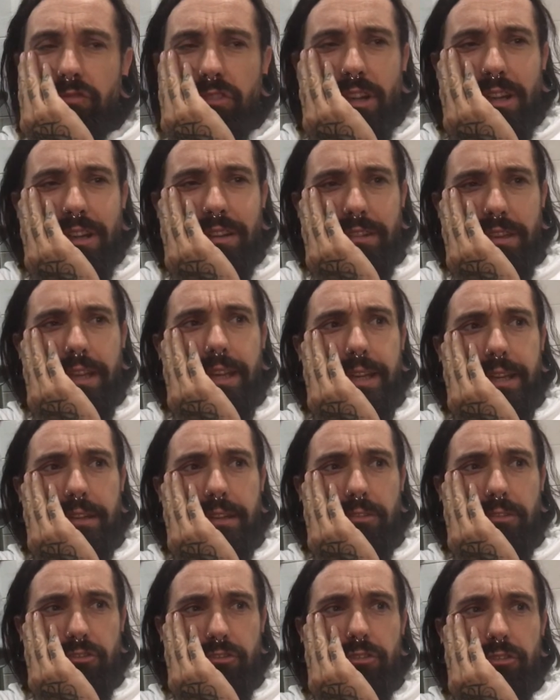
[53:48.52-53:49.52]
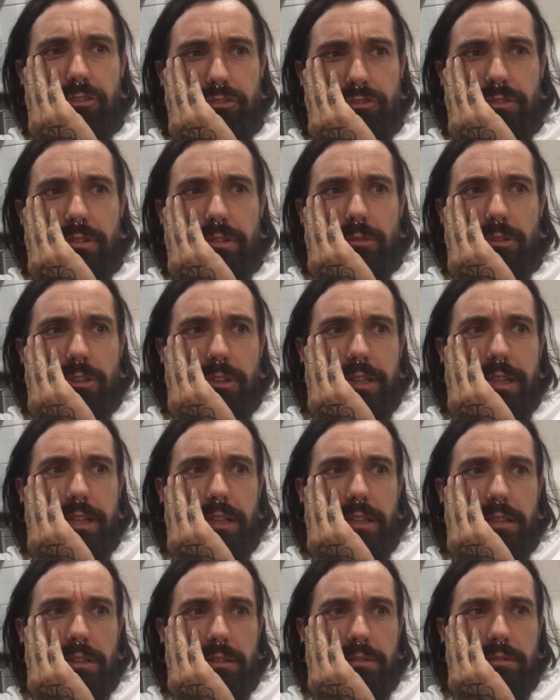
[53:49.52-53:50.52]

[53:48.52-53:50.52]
I think he does drink water, yeah.